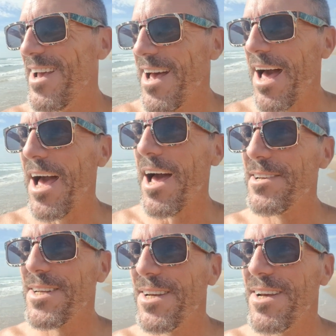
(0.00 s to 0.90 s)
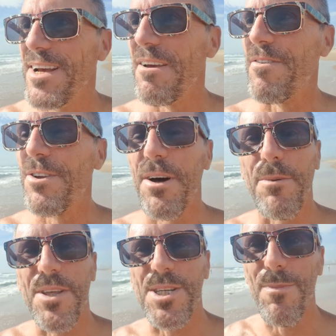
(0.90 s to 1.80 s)
And if you do it
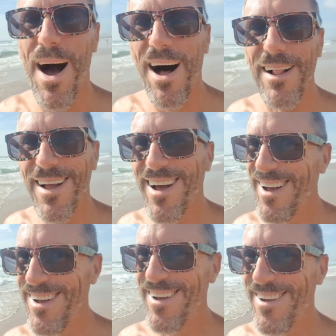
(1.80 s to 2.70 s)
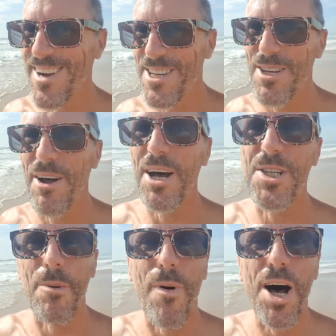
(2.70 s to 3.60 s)
with a smile, because you know it's
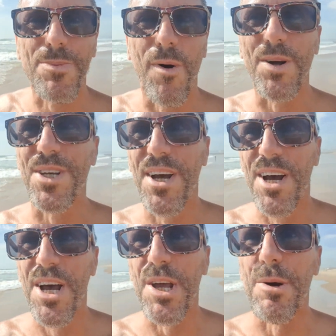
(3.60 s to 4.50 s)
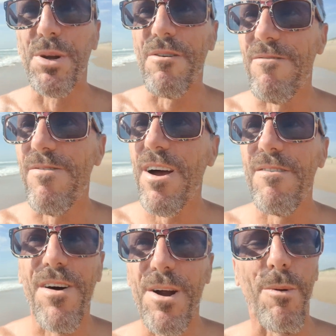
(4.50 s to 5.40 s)
your passport, you'll do very,
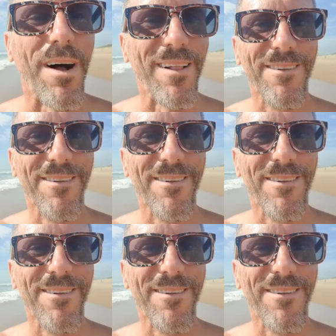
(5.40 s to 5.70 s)
very well.